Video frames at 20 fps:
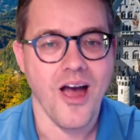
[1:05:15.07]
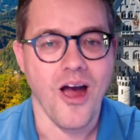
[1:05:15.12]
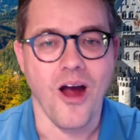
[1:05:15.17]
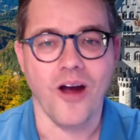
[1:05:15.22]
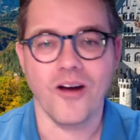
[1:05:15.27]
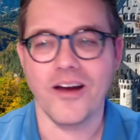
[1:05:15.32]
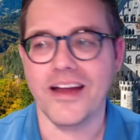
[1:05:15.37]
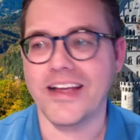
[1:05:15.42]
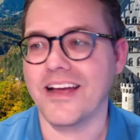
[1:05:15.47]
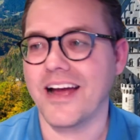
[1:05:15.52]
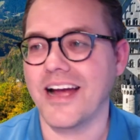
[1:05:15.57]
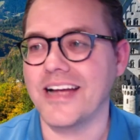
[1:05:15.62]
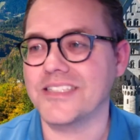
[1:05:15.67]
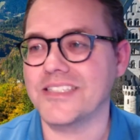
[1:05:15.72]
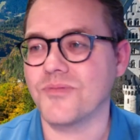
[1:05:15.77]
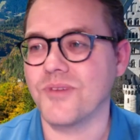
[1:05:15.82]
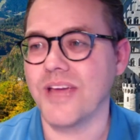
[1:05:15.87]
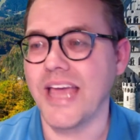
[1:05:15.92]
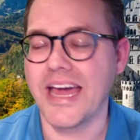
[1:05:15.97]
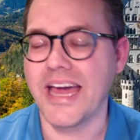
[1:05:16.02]
All right,
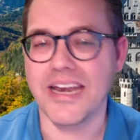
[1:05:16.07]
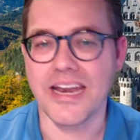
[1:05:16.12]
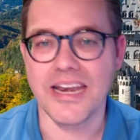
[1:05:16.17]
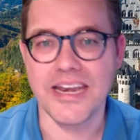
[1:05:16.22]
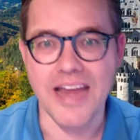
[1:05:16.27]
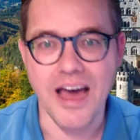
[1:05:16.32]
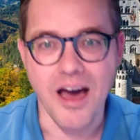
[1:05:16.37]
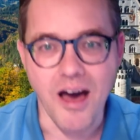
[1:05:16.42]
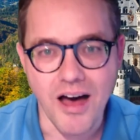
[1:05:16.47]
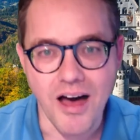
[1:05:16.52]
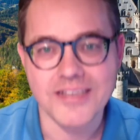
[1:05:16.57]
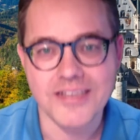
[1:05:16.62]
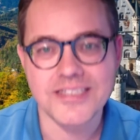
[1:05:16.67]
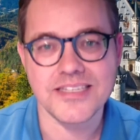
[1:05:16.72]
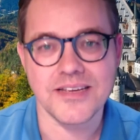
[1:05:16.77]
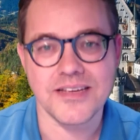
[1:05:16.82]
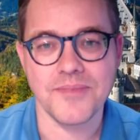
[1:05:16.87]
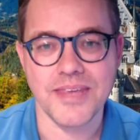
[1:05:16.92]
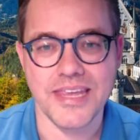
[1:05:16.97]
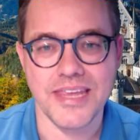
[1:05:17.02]
guys, we had an
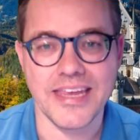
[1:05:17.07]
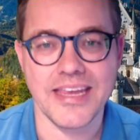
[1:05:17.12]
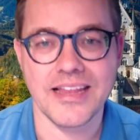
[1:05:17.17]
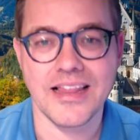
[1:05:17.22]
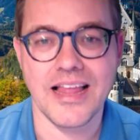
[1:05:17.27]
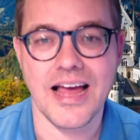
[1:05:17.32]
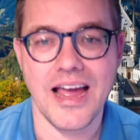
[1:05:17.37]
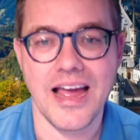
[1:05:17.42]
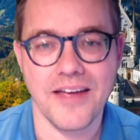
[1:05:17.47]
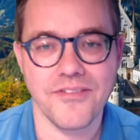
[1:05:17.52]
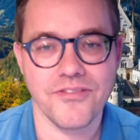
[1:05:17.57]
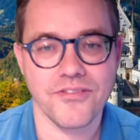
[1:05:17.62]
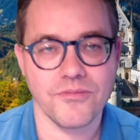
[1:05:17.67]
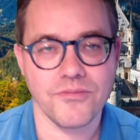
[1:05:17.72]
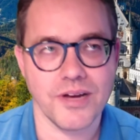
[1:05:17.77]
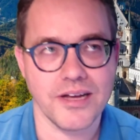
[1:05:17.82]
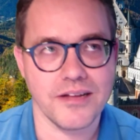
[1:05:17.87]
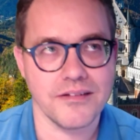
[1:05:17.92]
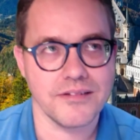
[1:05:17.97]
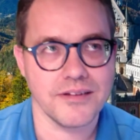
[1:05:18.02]
awesome E E Live.
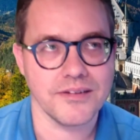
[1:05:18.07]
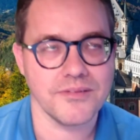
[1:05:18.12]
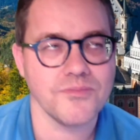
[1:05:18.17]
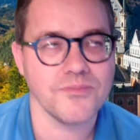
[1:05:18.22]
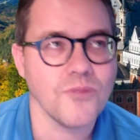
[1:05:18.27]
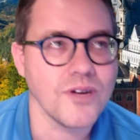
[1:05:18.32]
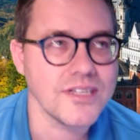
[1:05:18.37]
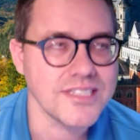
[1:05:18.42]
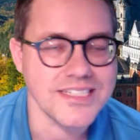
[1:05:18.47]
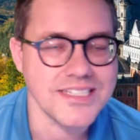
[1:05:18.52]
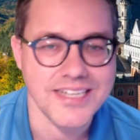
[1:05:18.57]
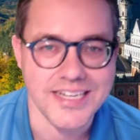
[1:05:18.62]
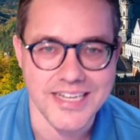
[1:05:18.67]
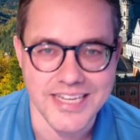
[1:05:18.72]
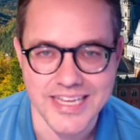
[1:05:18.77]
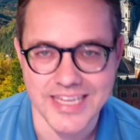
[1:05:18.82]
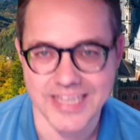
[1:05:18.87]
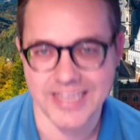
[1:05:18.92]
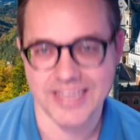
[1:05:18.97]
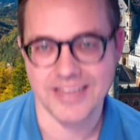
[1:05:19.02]
Well, it wasn't an
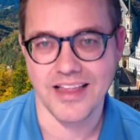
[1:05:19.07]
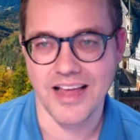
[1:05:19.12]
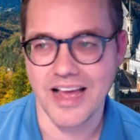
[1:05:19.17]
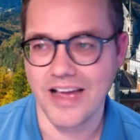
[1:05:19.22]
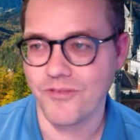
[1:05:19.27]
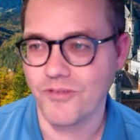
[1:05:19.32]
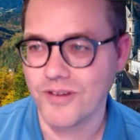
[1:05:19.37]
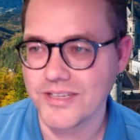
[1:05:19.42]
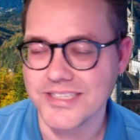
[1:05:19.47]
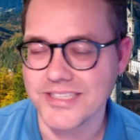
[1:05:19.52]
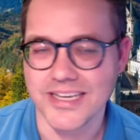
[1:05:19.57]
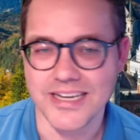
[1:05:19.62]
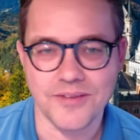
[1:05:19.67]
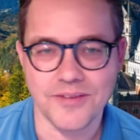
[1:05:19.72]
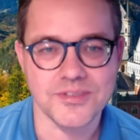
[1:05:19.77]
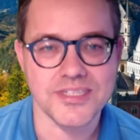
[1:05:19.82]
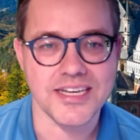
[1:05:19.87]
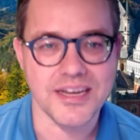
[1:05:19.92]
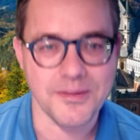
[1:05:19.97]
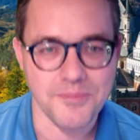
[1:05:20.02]
E E Live, was it? It
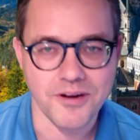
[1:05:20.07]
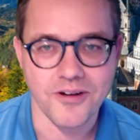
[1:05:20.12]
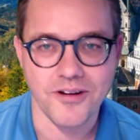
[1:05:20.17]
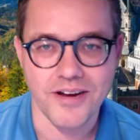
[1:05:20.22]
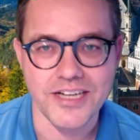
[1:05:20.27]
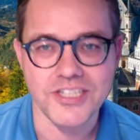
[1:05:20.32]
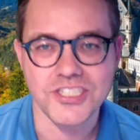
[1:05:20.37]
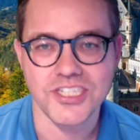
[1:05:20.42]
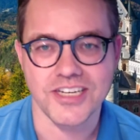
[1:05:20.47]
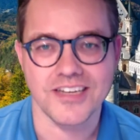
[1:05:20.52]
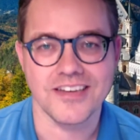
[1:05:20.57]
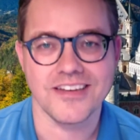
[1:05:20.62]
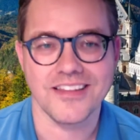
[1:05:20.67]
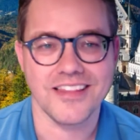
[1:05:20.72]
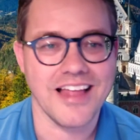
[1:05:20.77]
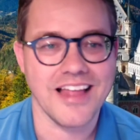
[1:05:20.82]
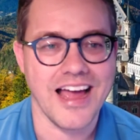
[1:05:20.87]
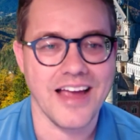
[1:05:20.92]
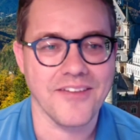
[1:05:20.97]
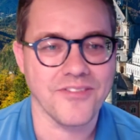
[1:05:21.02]
was an immigration
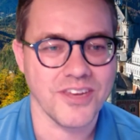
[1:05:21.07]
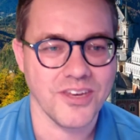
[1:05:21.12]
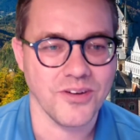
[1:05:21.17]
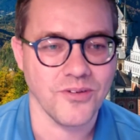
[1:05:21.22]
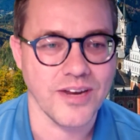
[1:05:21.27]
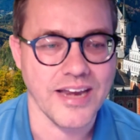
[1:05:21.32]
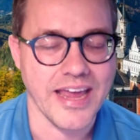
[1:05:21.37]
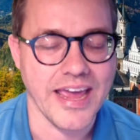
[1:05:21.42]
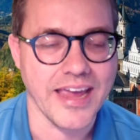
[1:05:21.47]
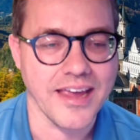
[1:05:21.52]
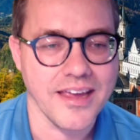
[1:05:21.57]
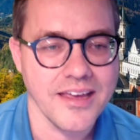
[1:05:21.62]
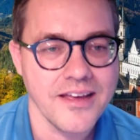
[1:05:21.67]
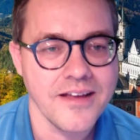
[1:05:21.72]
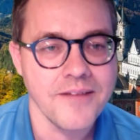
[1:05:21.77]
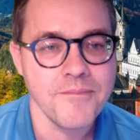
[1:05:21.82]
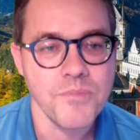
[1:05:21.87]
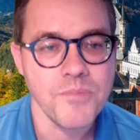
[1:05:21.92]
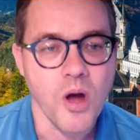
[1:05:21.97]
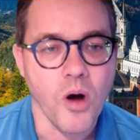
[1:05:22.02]
live Q and A.
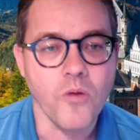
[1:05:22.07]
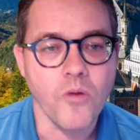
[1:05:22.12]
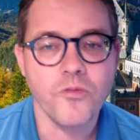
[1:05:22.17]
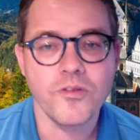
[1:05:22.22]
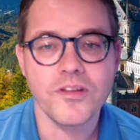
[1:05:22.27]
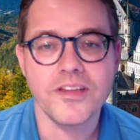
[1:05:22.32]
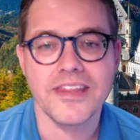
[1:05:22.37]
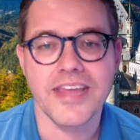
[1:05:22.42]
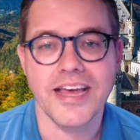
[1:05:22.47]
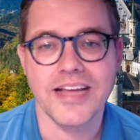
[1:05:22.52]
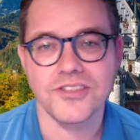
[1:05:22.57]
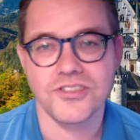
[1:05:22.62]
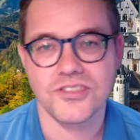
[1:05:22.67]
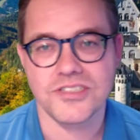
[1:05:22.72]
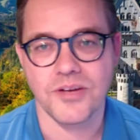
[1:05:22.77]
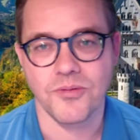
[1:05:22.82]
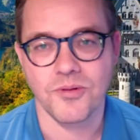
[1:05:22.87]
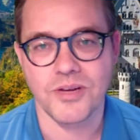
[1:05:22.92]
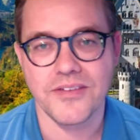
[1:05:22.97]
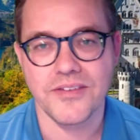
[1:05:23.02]
Hopefully the
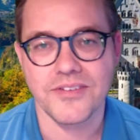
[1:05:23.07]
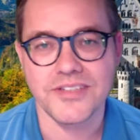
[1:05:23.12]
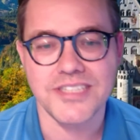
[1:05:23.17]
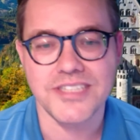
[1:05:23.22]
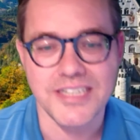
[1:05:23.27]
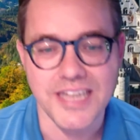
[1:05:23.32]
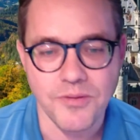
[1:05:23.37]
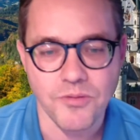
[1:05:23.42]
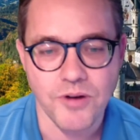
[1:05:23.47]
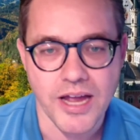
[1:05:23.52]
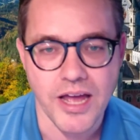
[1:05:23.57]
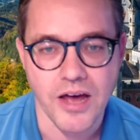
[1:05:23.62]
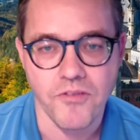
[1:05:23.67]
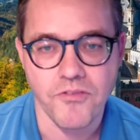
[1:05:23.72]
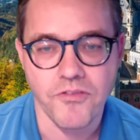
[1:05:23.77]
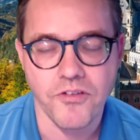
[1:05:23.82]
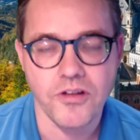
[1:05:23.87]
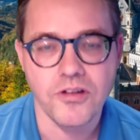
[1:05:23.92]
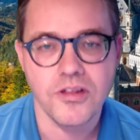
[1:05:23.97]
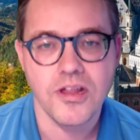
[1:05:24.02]
answers that were given today were
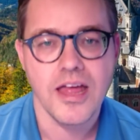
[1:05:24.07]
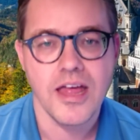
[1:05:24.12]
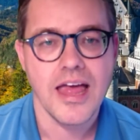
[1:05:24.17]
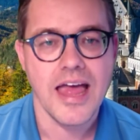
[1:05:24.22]
helpful.